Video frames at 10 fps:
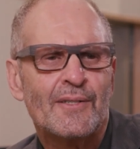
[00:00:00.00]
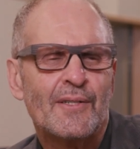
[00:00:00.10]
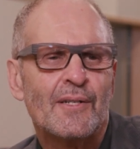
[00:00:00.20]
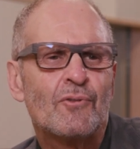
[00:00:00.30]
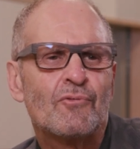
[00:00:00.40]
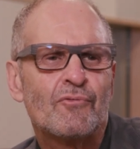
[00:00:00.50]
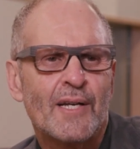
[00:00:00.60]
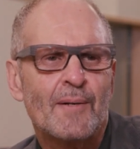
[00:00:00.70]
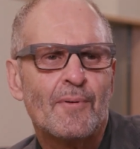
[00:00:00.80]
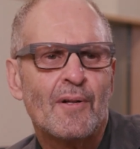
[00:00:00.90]
It's an
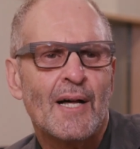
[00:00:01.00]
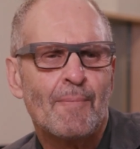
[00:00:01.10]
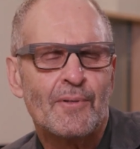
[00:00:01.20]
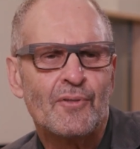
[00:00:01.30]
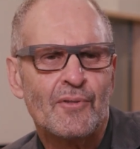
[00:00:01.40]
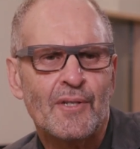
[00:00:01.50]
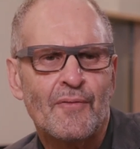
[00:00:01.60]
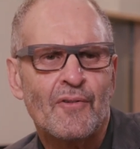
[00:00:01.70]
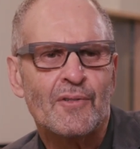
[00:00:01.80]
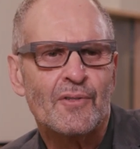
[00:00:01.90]
incredible
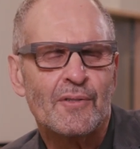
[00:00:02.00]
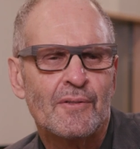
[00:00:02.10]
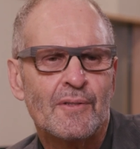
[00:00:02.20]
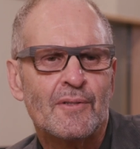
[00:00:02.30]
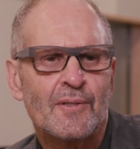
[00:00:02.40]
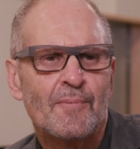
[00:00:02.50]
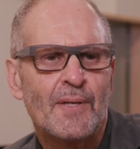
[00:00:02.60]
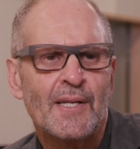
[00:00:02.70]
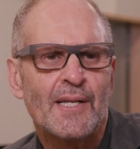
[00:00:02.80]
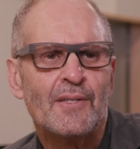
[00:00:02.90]
opportunity for our students to
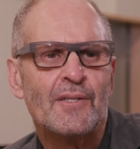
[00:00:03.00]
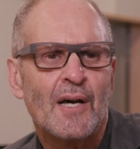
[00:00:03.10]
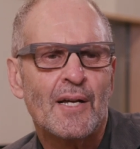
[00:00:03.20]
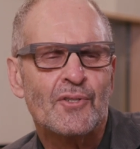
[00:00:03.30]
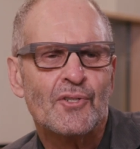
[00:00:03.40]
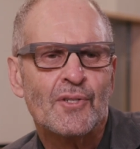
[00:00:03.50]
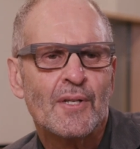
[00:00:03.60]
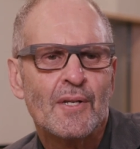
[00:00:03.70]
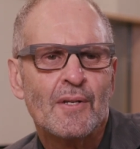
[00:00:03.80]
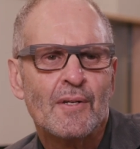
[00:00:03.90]
be in touch